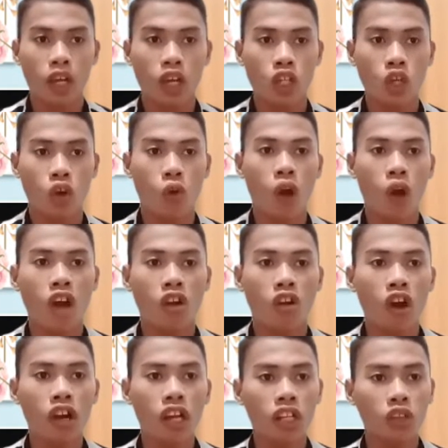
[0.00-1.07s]
So
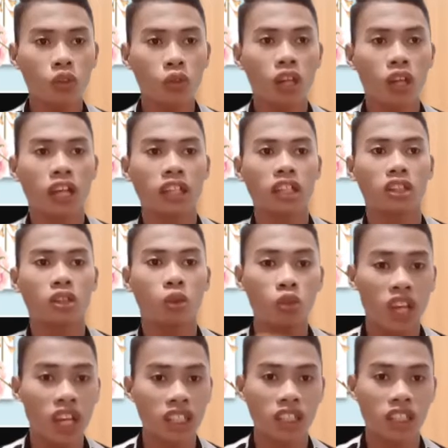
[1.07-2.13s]
according to
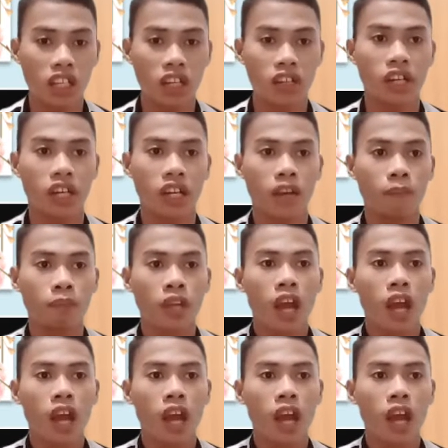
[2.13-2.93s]
this theory,